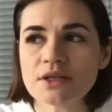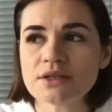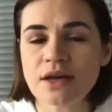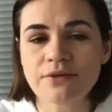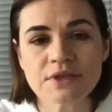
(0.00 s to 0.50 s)

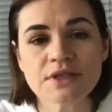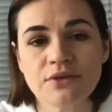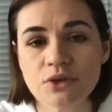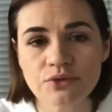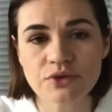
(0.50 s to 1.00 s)
toughest
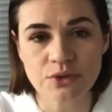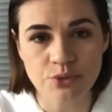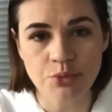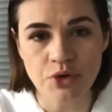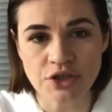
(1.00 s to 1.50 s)
level of
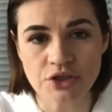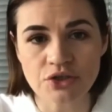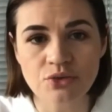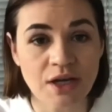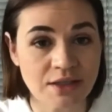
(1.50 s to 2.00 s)

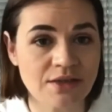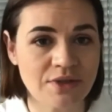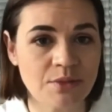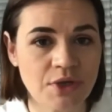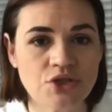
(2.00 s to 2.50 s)
repressions. You can't
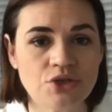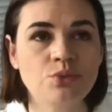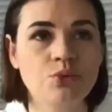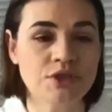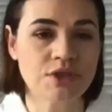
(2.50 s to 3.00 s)
even
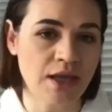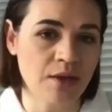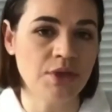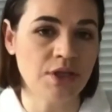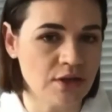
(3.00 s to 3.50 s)
imagine what's
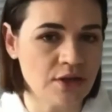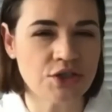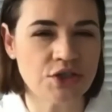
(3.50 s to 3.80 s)
happening in